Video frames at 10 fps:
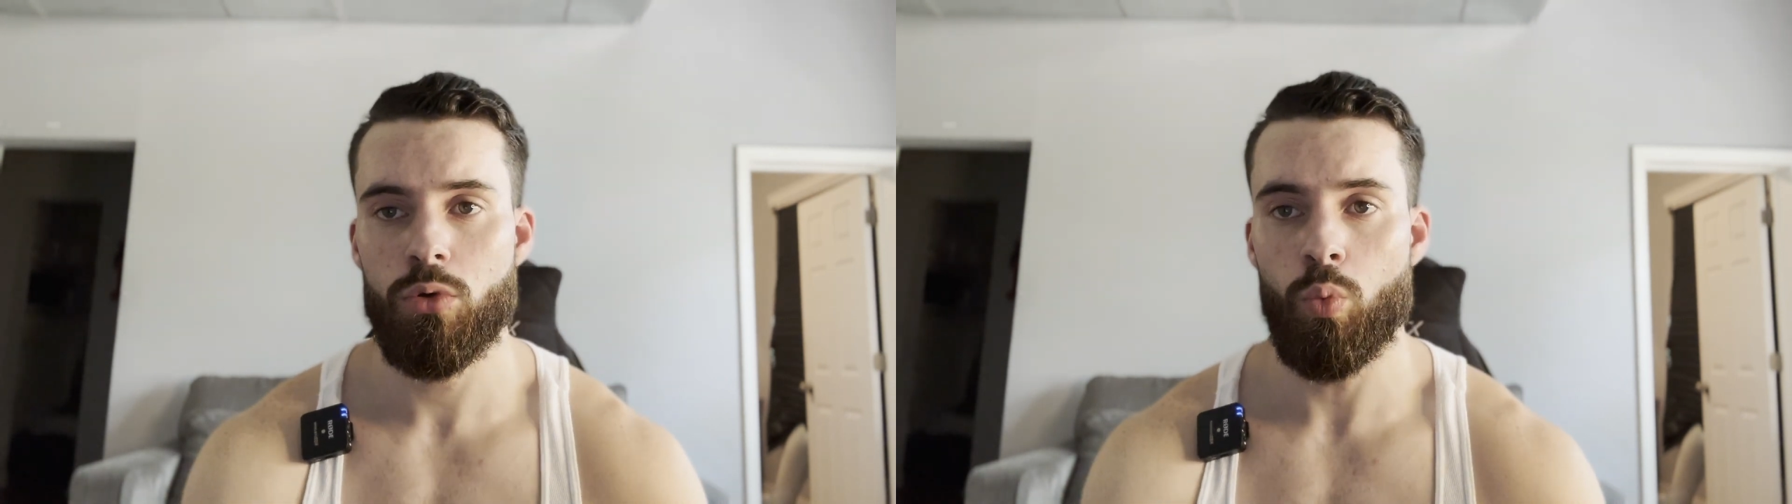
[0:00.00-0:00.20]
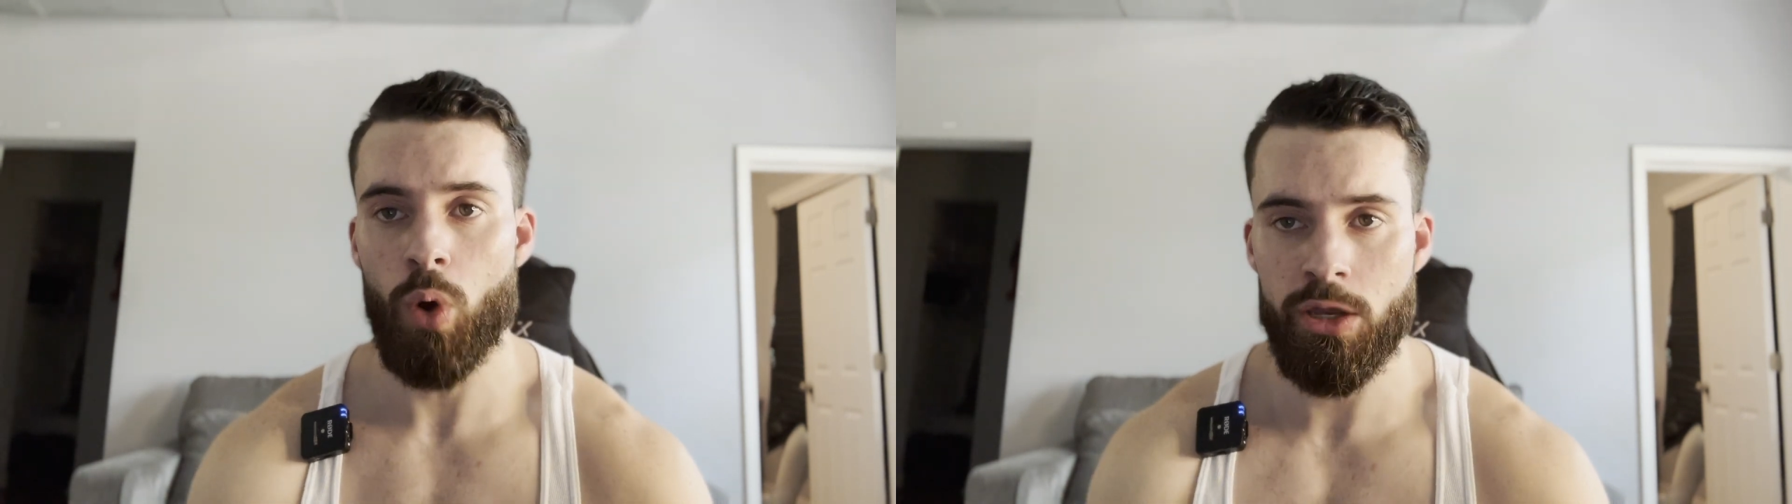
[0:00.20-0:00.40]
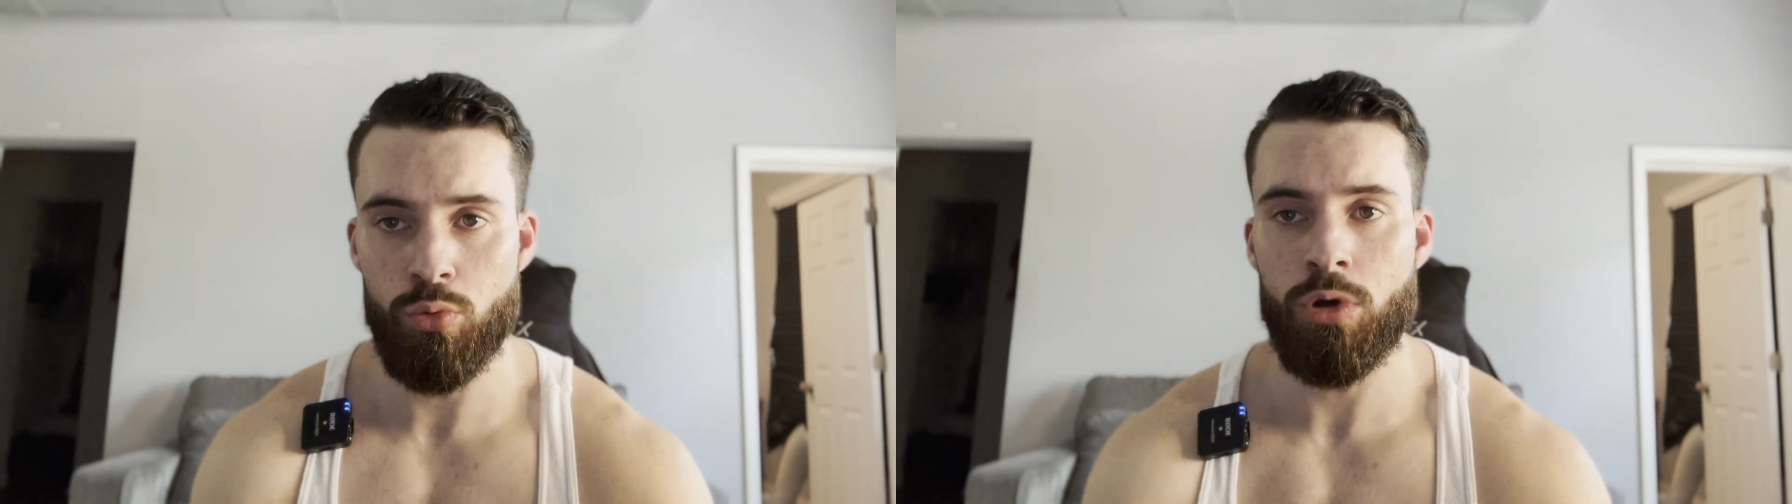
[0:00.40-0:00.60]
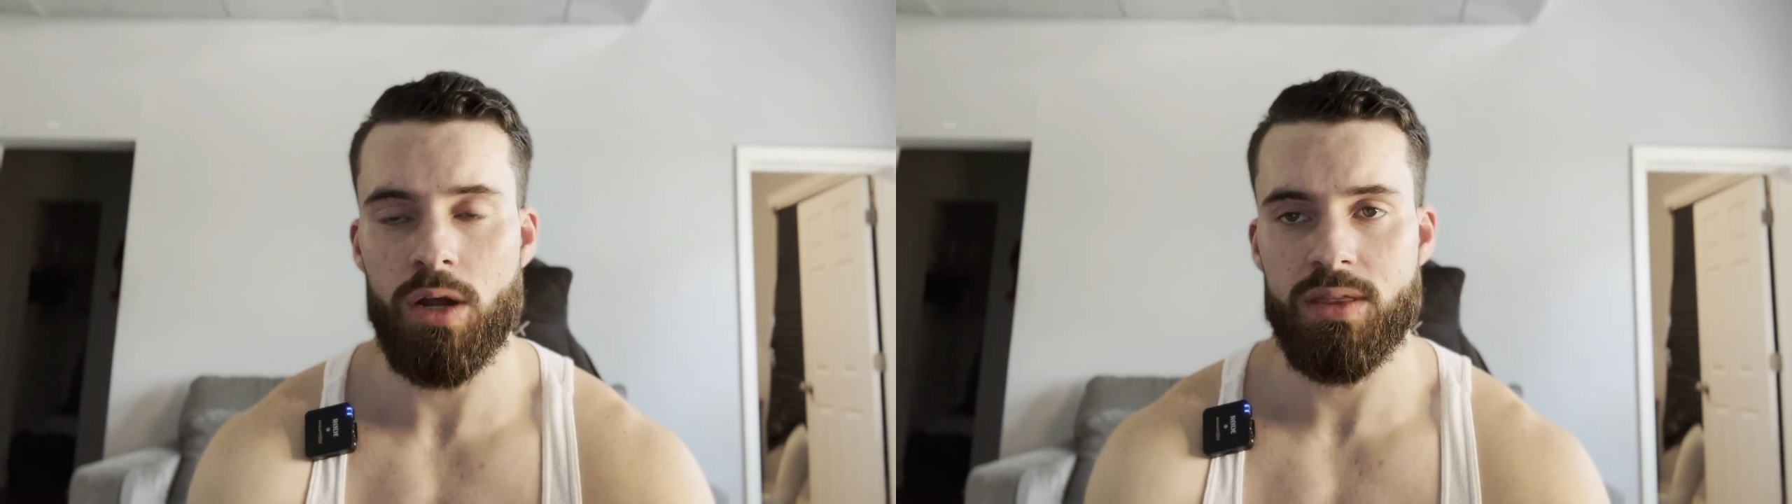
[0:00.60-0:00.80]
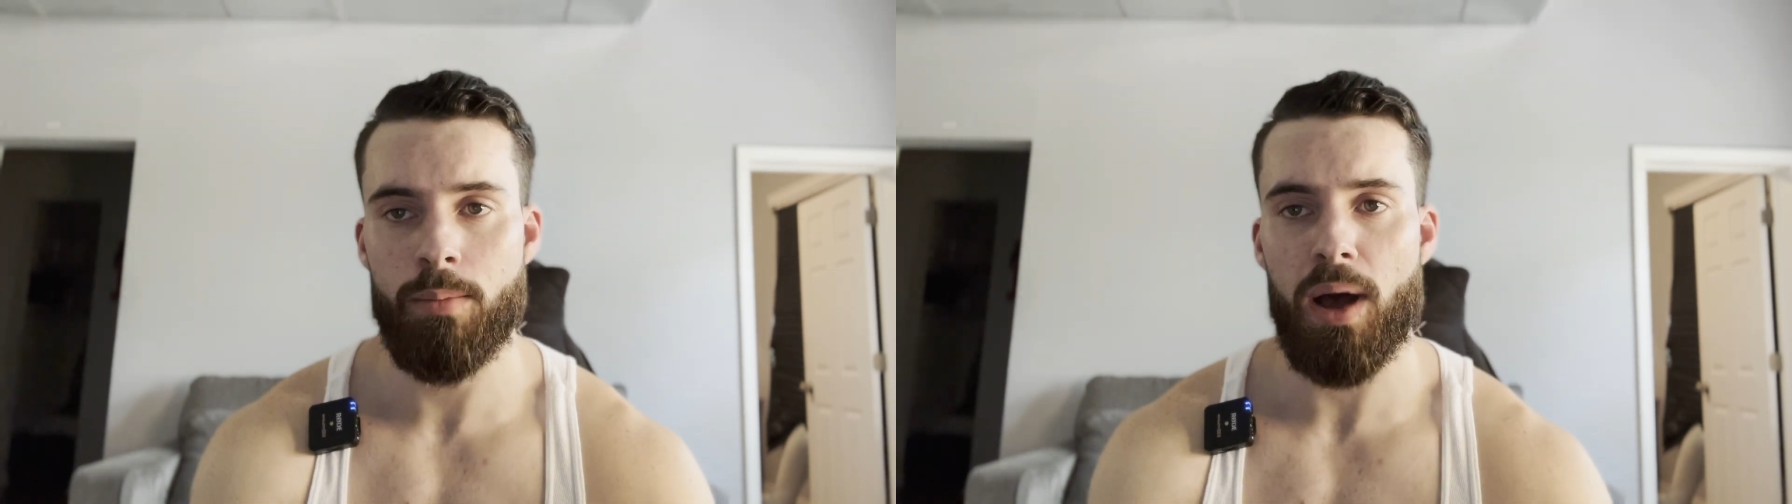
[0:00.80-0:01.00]
when you
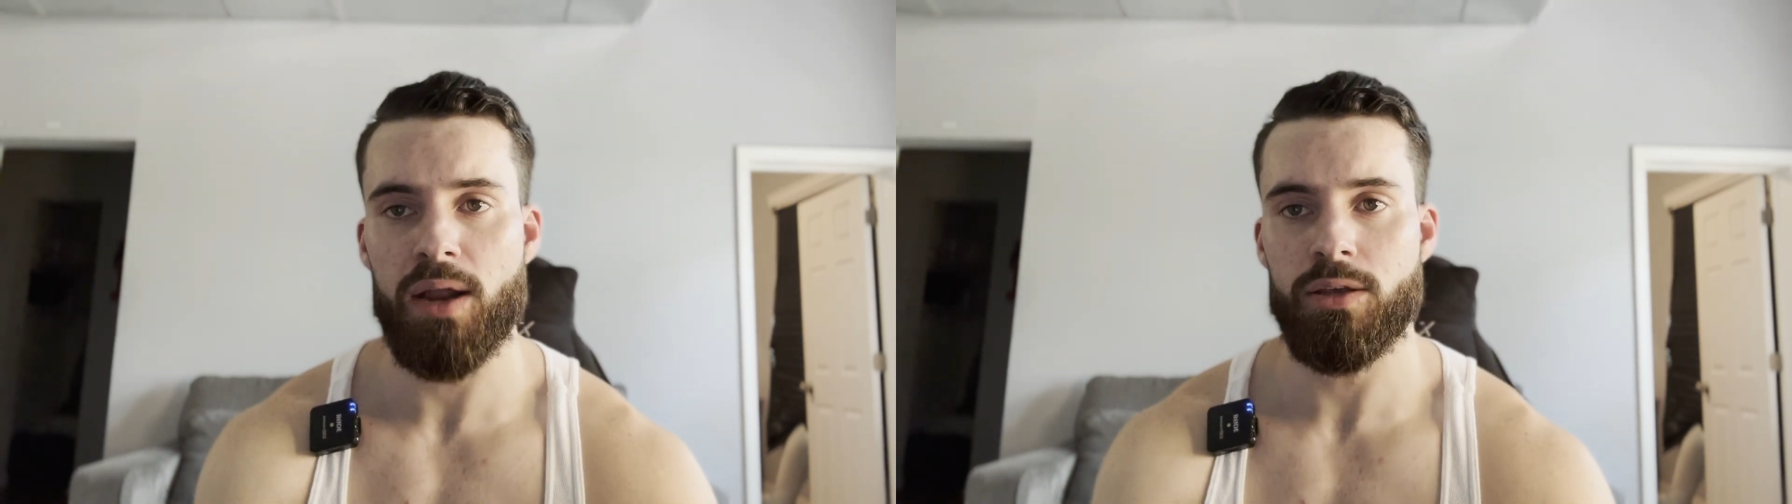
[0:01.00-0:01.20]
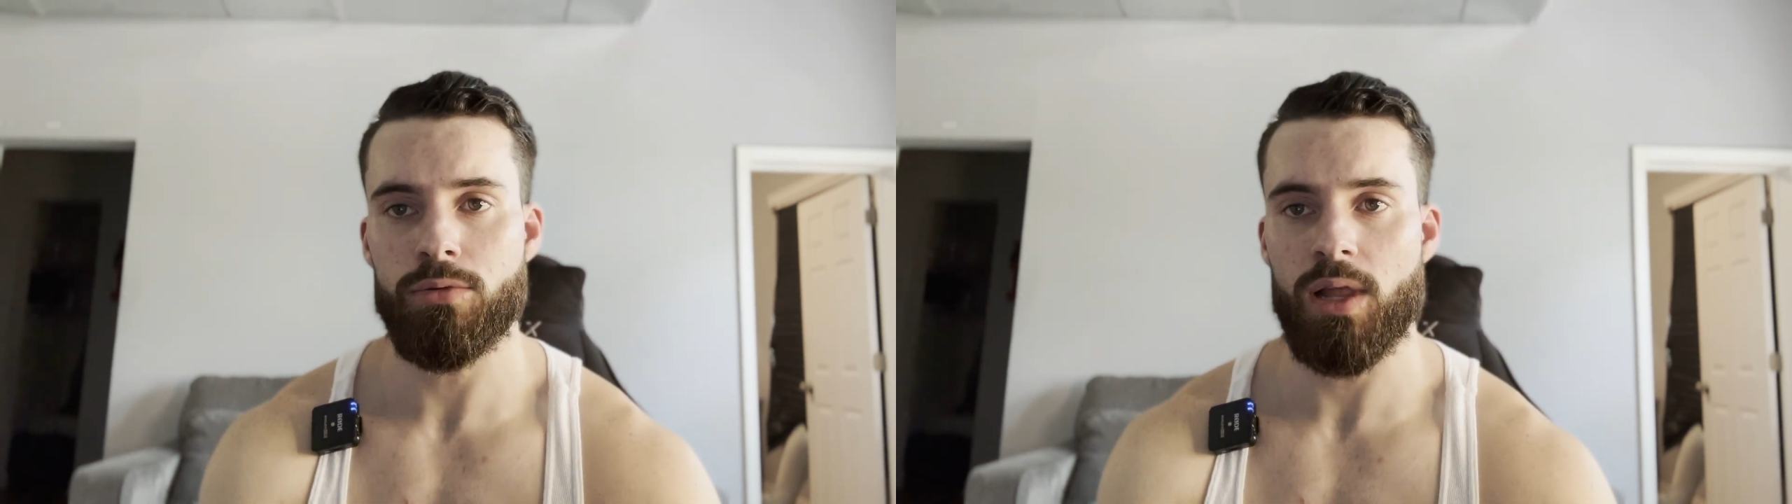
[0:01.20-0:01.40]
cut them out of your